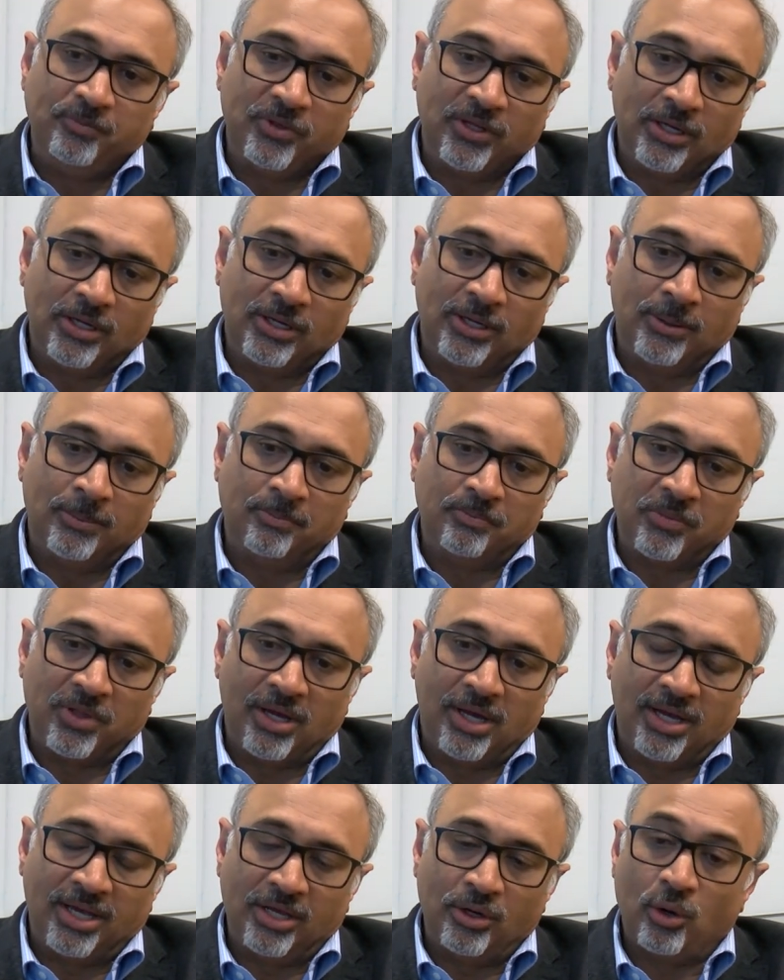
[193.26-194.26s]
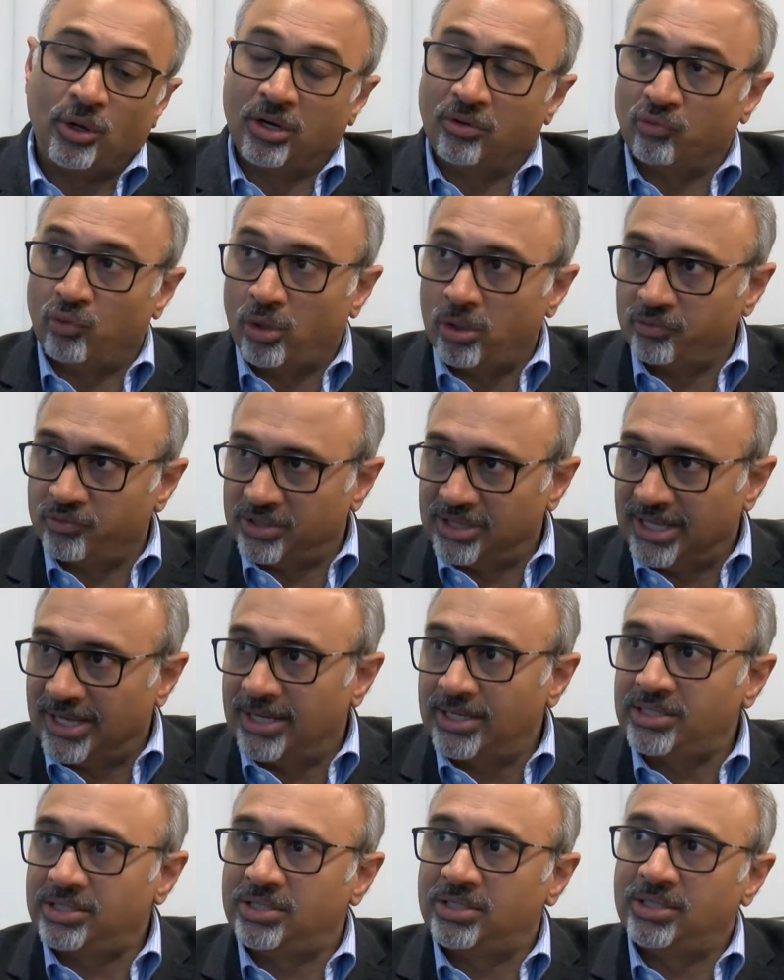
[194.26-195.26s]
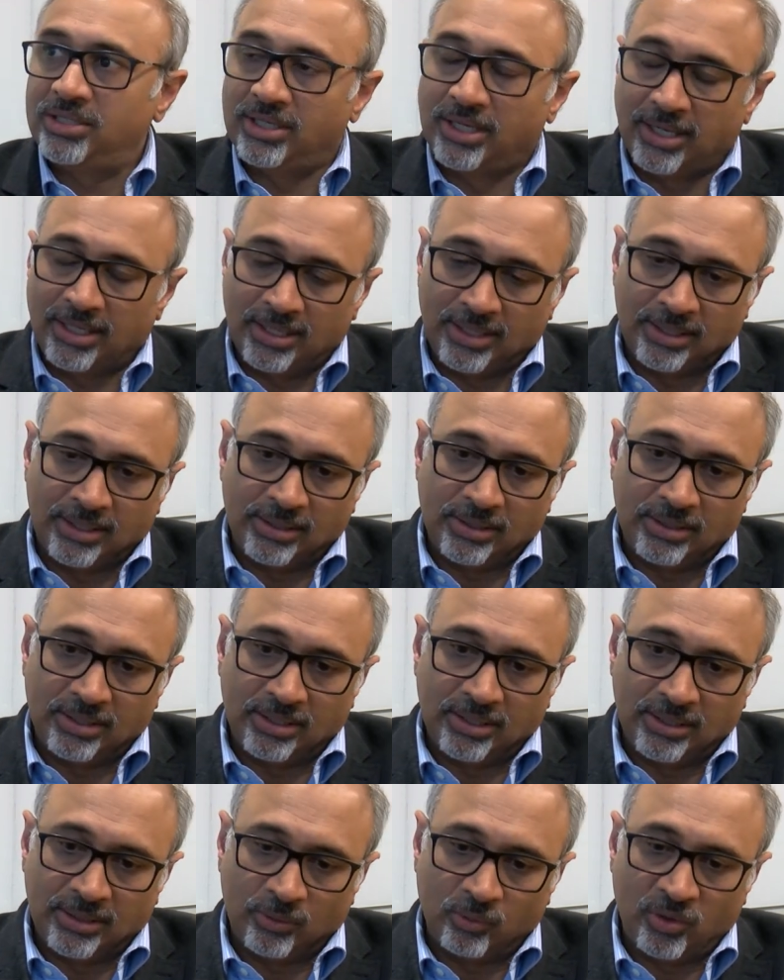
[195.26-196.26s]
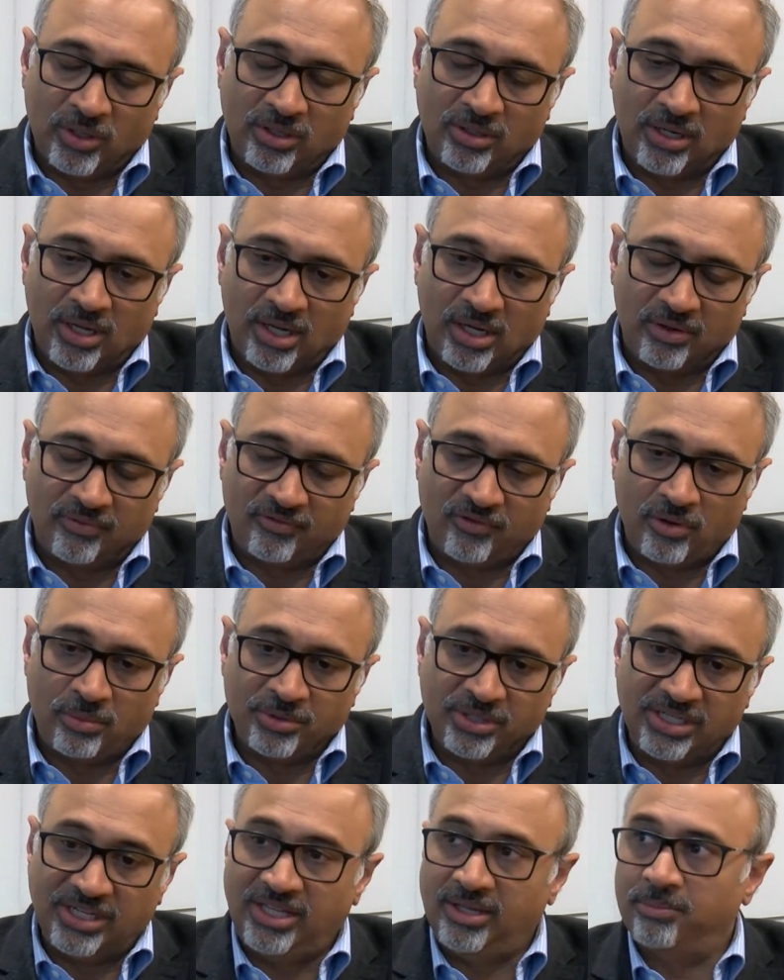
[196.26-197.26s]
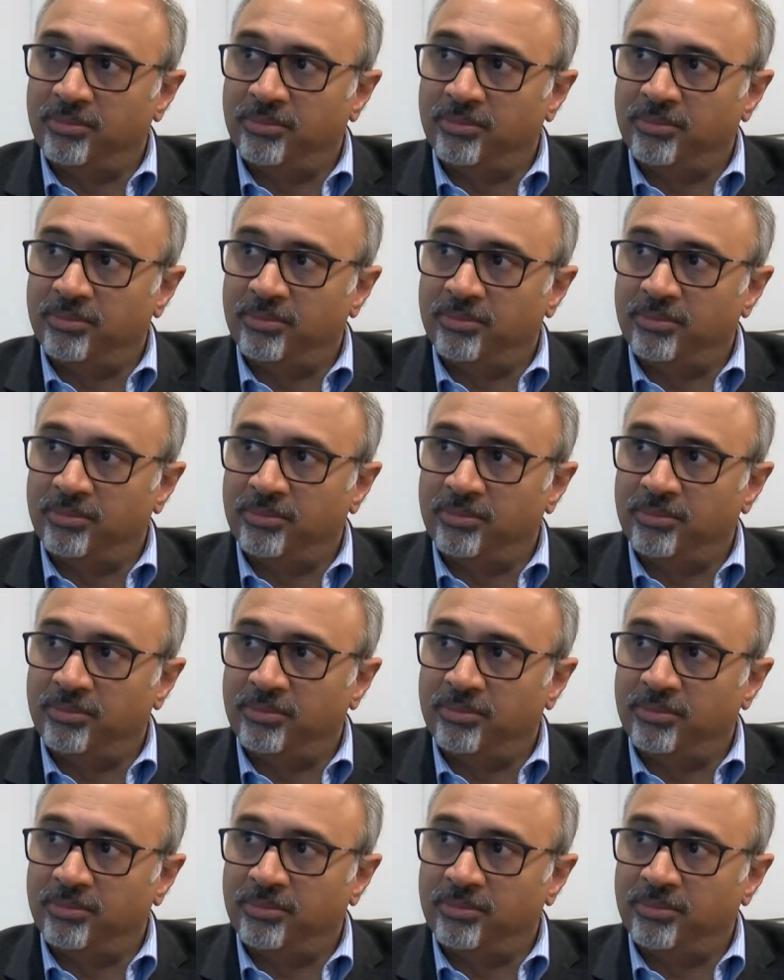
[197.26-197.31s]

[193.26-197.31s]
I got involved with that. And our former dean